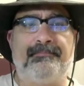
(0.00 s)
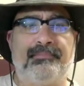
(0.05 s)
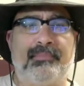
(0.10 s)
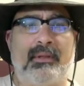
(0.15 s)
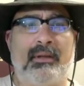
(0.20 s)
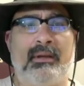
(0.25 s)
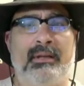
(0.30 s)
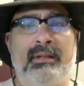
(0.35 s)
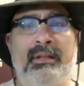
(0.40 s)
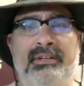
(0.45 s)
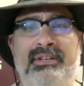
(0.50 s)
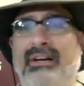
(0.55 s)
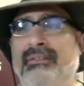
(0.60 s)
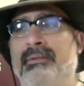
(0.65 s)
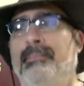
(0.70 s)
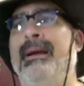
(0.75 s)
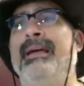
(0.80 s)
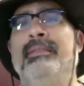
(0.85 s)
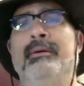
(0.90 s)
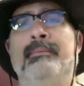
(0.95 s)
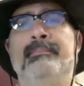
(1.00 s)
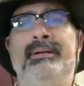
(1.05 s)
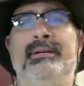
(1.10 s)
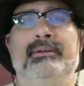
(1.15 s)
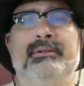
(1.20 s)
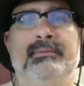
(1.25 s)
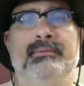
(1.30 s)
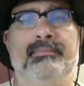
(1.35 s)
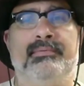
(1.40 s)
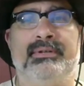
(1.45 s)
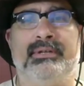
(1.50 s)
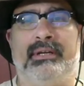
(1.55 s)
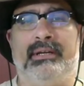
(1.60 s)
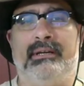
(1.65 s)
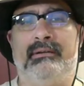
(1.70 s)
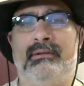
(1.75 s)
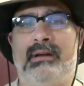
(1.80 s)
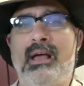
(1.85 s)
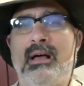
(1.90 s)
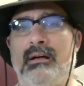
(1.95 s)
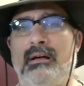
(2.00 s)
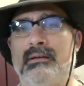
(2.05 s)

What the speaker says: They still have to pay their bills in Brazilian real.